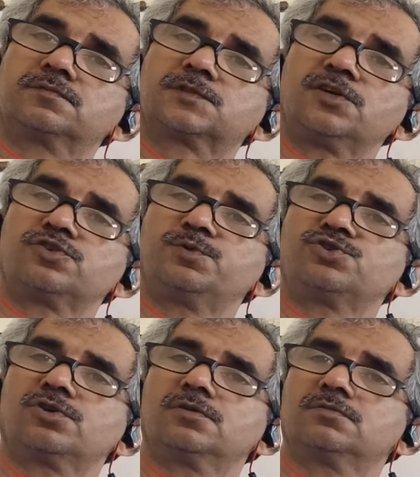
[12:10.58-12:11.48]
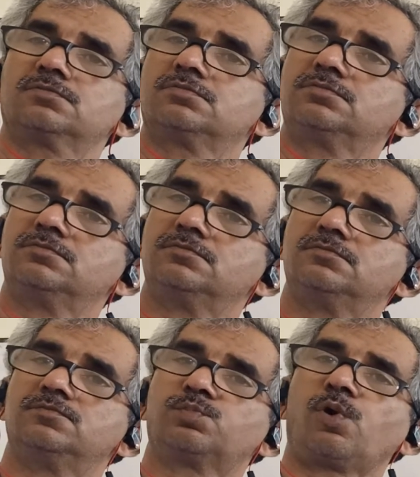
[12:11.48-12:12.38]
Contribution
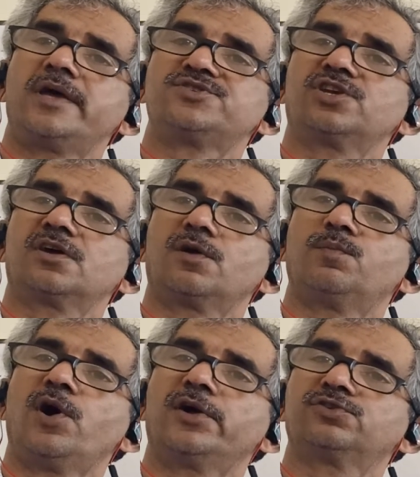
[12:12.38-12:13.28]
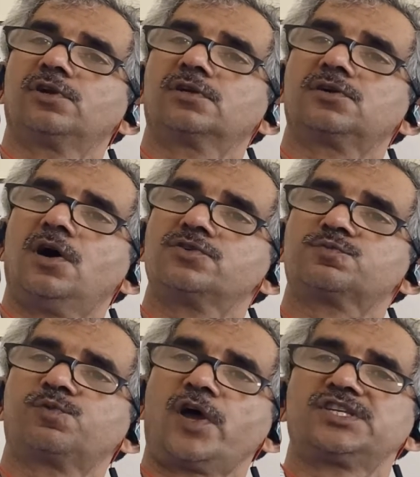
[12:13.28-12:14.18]
pricing or marginal
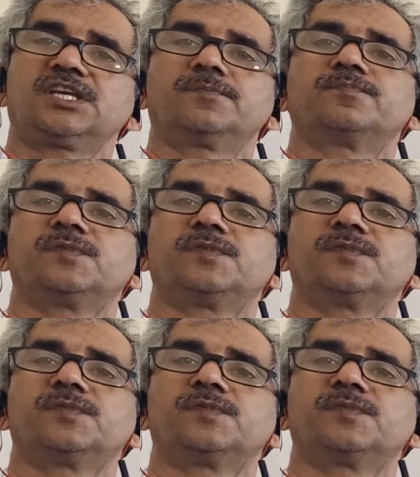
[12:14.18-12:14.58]
cost pricing.